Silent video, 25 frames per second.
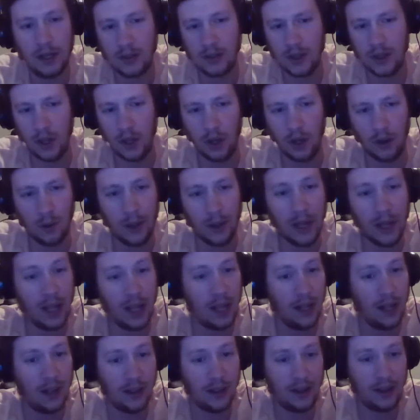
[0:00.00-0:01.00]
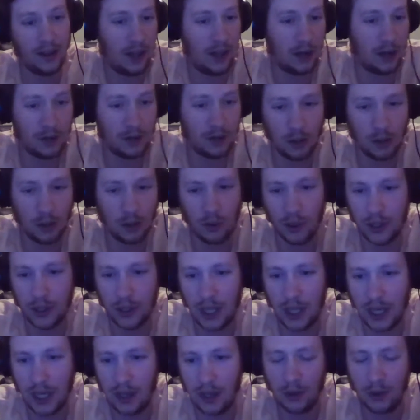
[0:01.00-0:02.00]
So they're doing
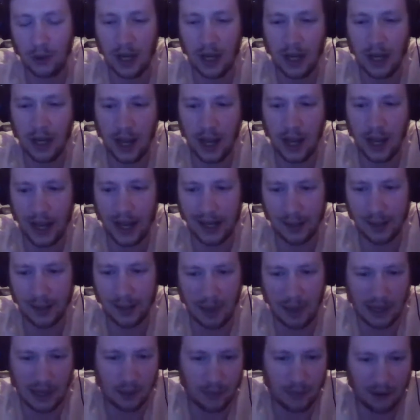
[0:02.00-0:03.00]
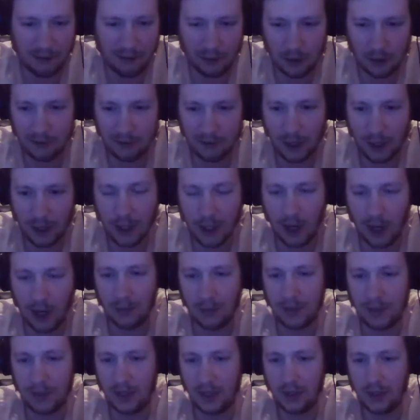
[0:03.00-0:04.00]
what they do. And Baker Mayfield, very
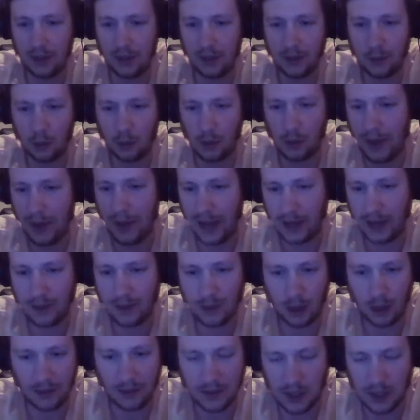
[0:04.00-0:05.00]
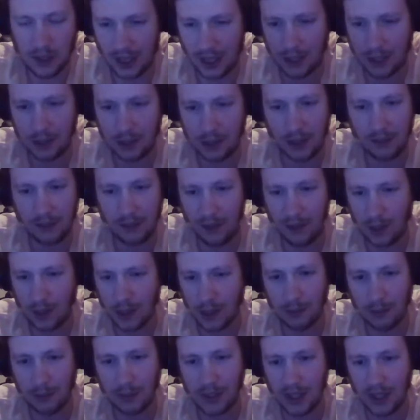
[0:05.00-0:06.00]
competent quarterback. Jarvis Landry, very
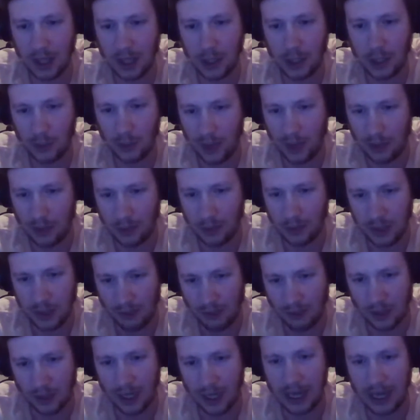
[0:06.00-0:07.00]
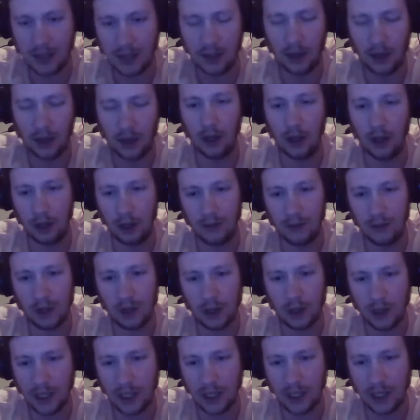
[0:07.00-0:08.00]
good possession wide receiver, getting a ton of
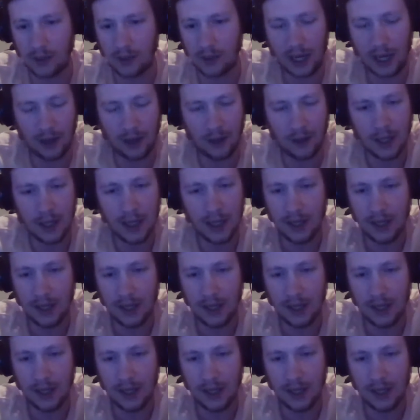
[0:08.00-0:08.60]
targets right now.